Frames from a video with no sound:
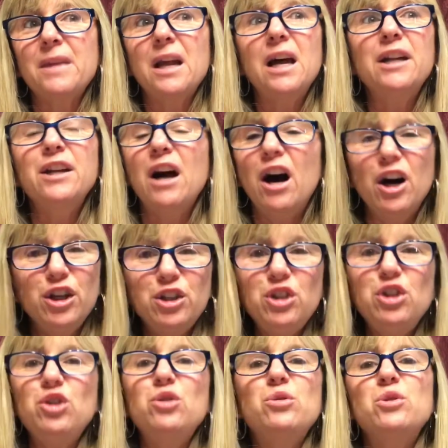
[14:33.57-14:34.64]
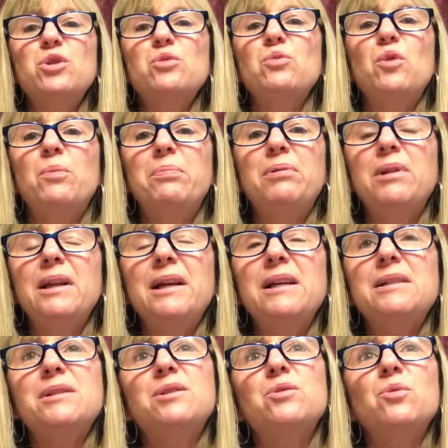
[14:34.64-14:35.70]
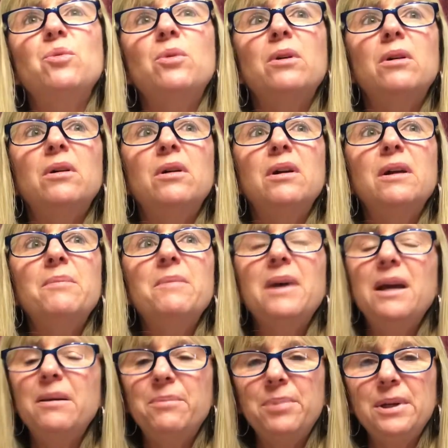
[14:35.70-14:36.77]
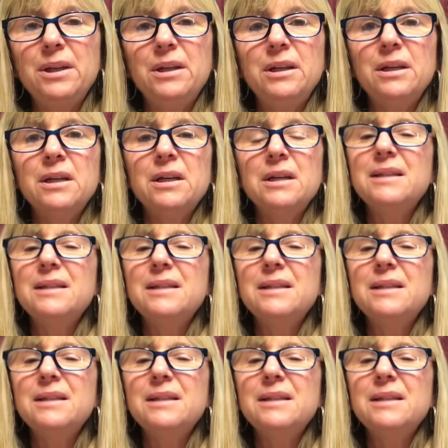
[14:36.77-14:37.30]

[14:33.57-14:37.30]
an unusual place, or it may be